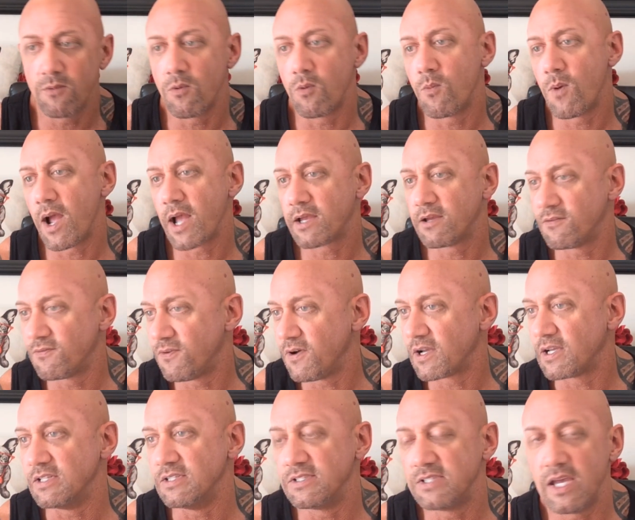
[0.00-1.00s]
We're whacking
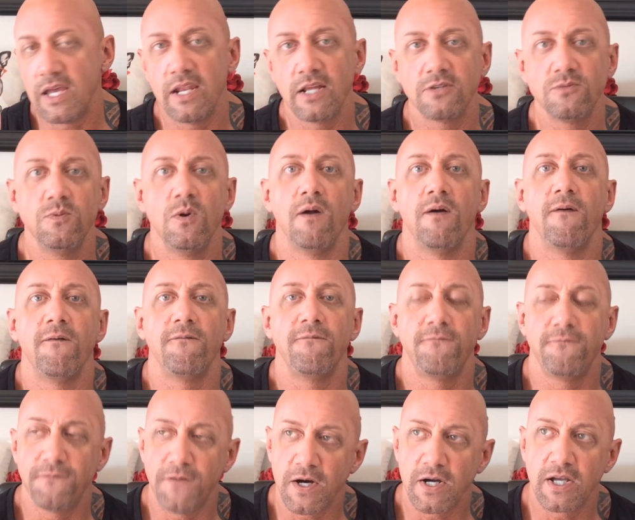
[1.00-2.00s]
fucking Xanax. We are a
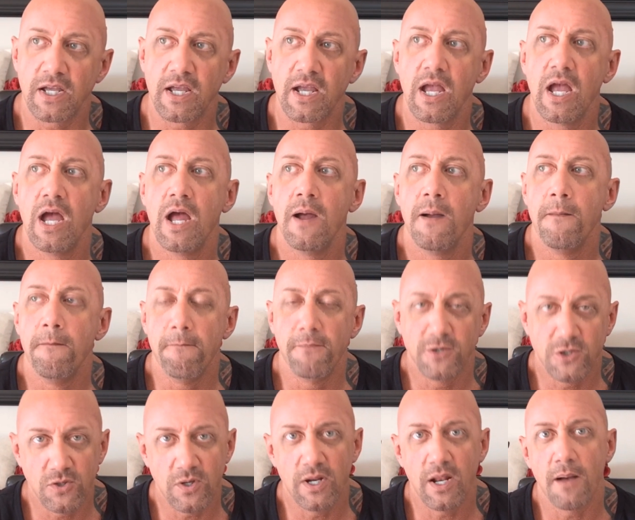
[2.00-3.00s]
fucking
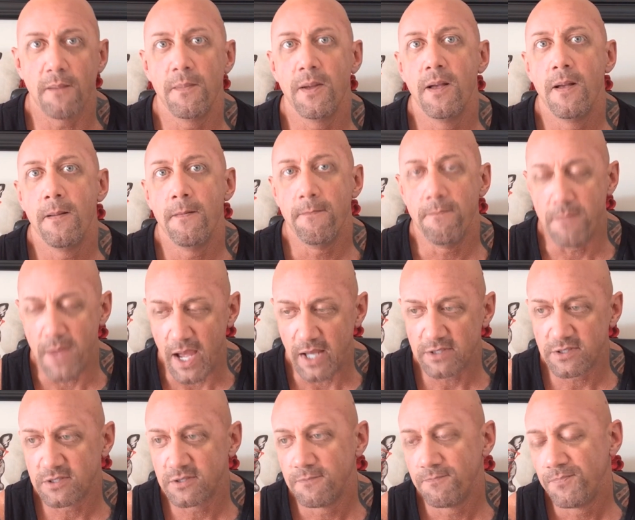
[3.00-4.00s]
straight up
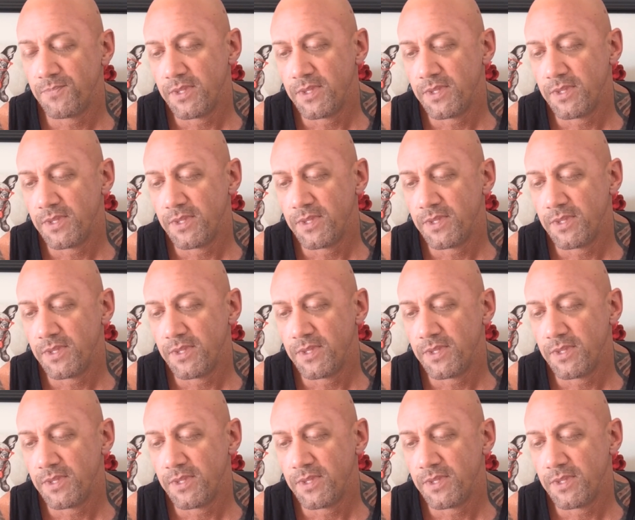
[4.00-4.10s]
mess.